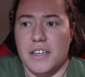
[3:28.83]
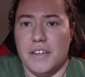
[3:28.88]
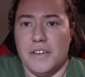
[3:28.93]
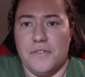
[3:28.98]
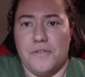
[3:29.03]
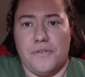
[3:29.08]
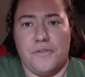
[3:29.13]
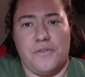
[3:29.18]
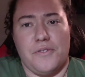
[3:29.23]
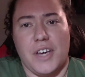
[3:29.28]

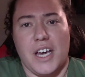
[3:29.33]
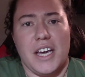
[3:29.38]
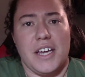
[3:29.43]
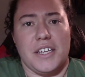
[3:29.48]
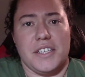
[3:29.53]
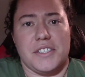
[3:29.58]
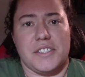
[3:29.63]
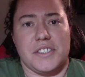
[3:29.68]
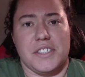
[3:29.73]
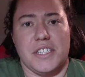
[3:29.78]

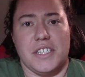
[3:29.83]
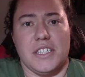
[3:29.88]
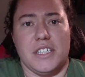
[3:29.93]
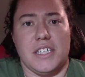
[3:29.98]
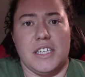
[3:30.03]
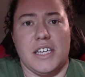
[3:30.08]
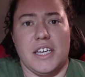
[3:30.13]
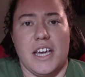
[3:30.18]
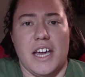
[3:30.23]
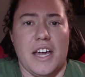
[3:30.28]

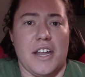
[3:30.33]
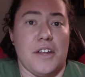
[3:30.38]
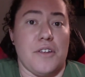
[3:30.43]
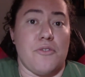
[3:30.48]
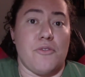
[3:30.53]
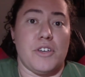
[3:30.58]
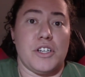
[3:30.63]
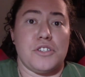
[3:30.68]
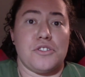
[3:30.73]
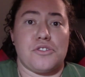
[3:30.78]
fantasy and
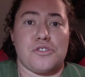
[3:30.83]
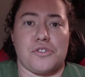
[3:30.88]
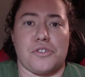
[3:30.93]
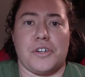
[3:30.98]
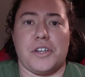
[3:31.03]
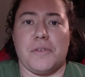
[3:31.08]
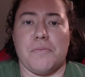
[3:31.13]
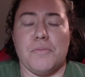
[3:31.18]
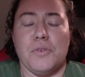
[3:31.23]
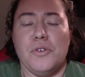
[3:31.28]

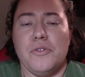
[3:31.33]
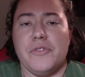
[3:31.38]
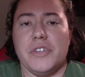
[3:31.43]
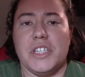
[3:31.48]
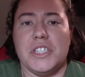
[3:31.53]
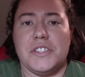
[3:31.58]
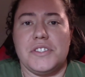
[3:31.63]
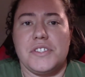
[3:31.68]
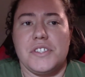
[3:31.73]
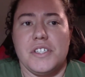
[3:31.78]
adventuring
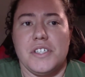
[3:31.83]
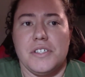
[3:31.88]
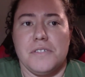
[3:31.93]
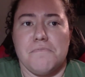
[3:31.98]
movies,